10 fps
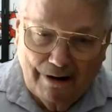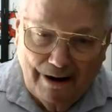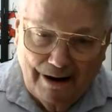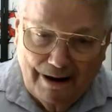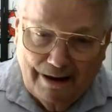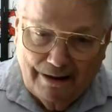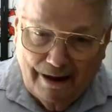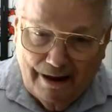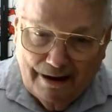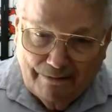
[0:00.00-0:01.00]
And
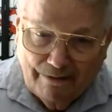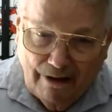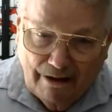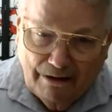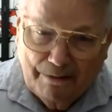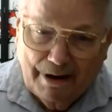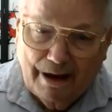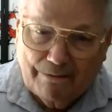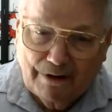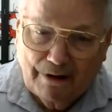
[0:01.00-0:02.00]
if not, you may
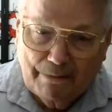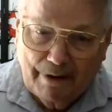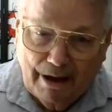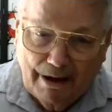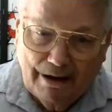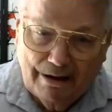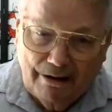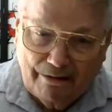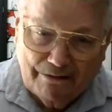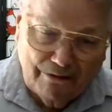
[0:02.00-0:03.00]
have to come back
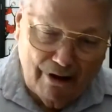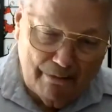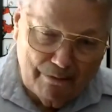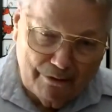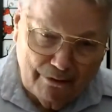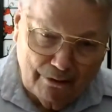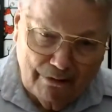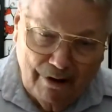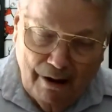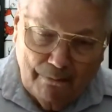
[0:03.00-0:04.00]
another time or two.
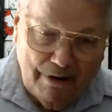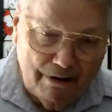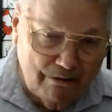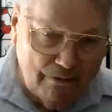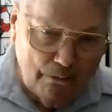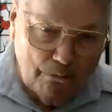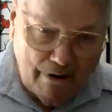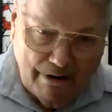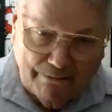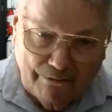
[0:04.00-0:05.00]
But it's a
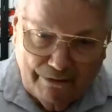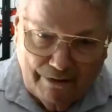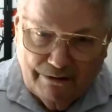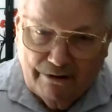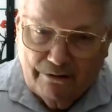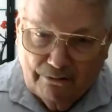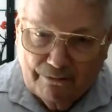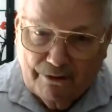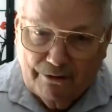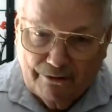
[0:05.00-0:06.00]
wonderful thing to do
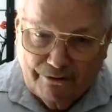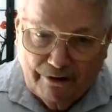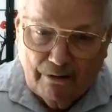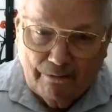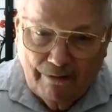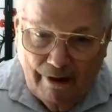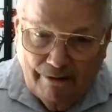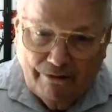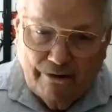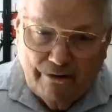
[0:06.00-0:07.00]
for yourself,
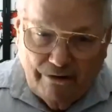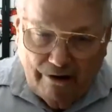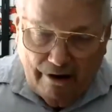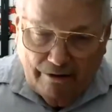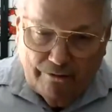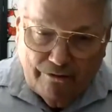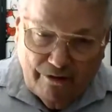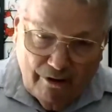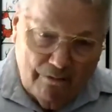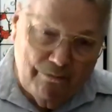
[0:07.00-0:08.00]
to take
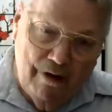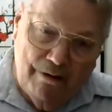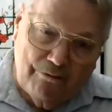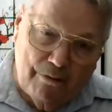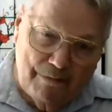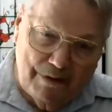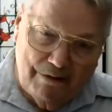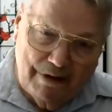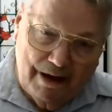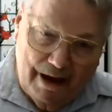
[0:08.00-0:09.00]
yourself from
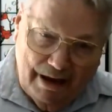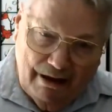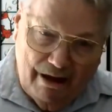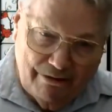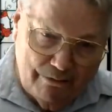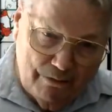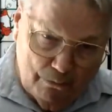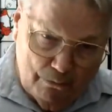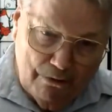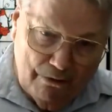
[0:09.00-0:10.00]
the chaos of
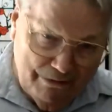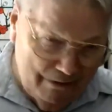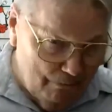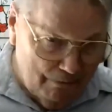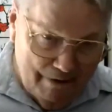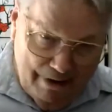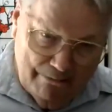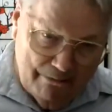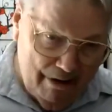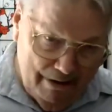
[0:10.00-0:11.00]
the world that we're
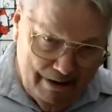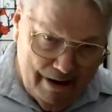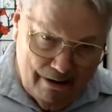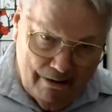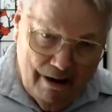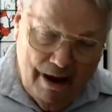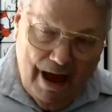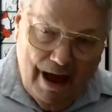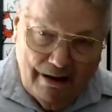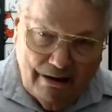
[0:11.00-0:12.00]
in right now
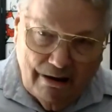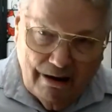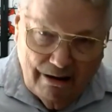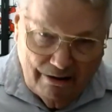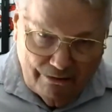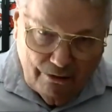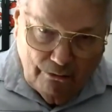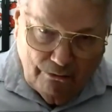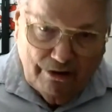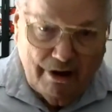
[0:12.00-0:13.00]
and
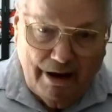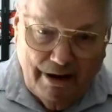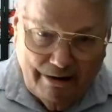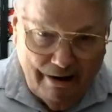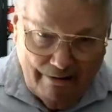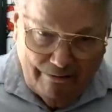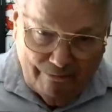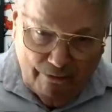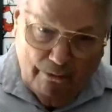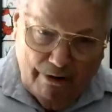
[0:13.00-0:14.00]
associate and
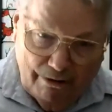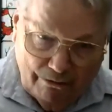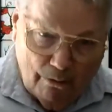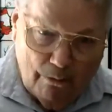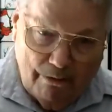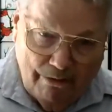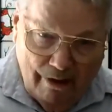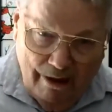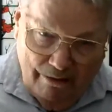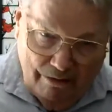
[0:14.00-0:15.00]
focus on
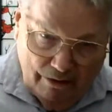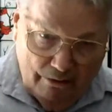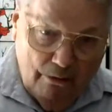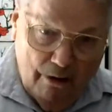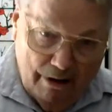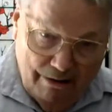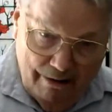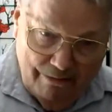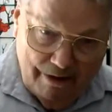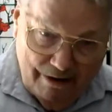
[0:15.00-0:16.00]
the good
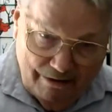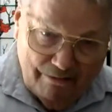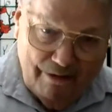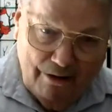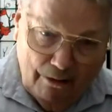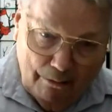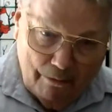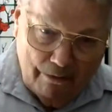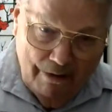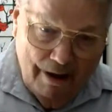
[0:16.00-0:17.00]
that is
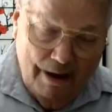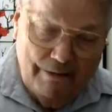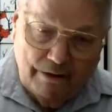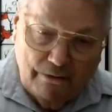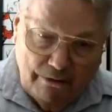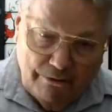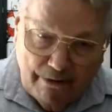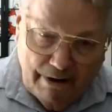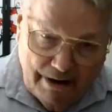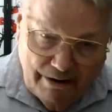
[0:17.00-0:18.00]
available. And the good's
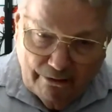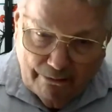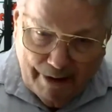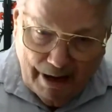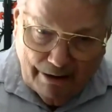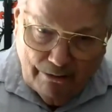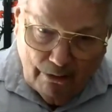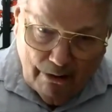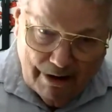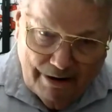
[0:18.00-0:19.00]
right in your
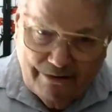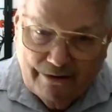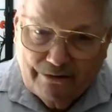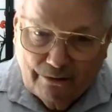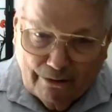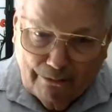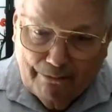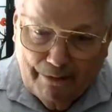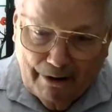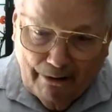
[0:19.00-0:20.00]
backyard. It's at Circle
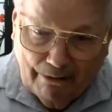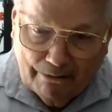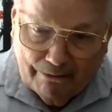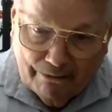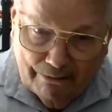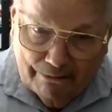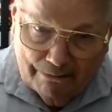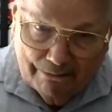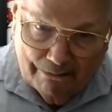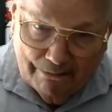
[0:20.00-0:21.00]
of Miracles.
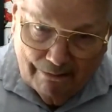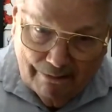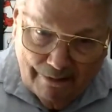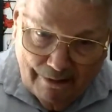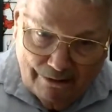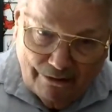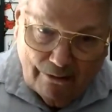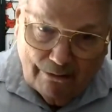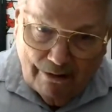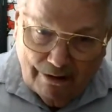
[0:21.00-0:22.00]

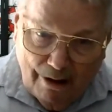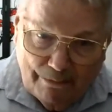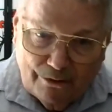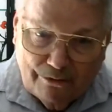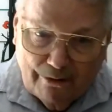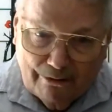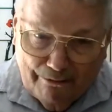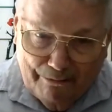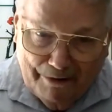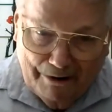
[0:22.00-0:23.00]
So come to
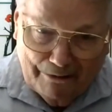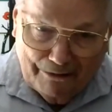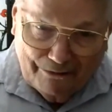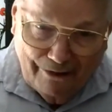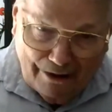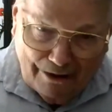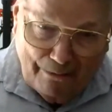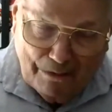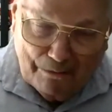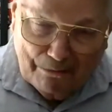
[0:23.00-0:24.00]
Circle of Miracles.
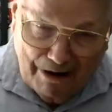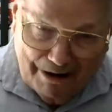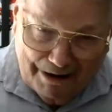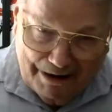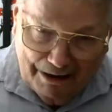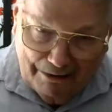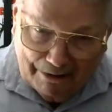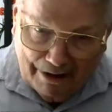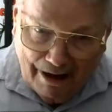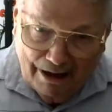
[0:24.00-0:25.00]
Come to Pranic Healing.